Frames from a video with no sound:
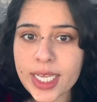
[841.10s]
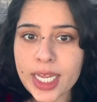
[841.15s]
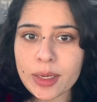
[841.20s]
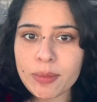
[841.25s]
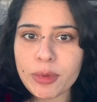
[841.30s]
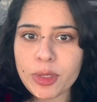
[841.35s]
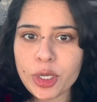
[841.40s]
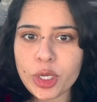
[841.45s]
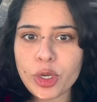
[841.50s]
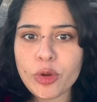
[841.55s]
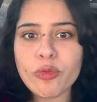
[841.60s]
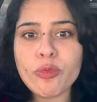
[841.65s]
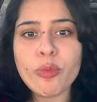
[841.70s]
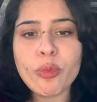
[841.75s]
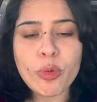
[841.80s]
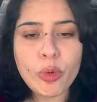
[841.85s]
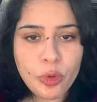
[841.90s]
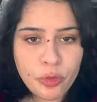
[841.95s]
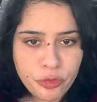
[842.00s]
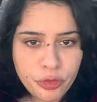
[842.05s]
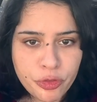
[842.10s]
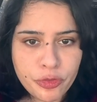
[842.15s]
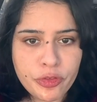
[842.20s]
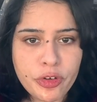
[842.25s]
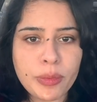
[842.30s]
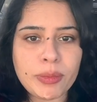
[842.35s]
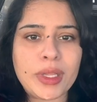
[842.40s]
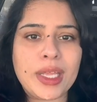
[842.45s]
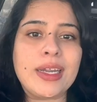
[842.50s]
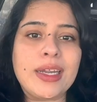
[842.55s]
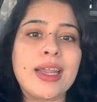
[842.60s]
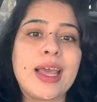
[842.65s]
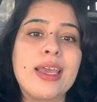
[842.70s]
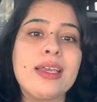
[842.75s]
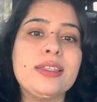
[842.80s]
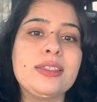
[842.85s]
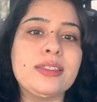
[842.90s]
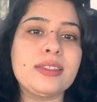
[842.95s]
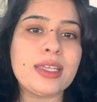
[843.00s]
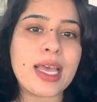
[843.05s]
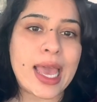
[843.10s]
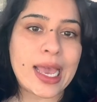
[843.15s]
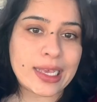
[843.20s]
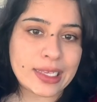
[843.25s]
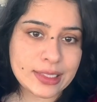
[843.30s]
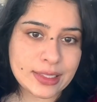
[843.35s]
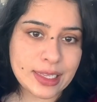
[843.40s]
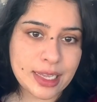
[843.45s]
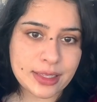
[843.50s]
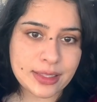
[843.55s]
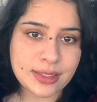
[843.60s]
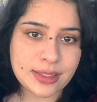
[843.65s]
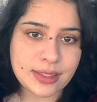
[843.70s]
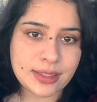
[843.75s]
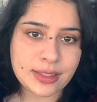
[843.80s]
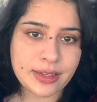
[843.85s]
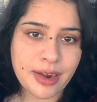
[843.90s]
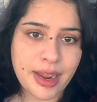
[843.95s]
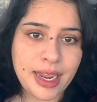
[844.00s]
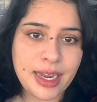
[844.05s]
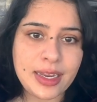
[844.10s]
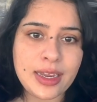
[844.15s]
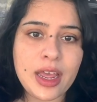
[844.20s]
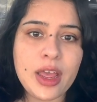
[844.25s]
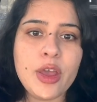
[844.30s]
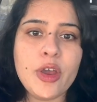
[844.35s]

can be removed from the client's access, right?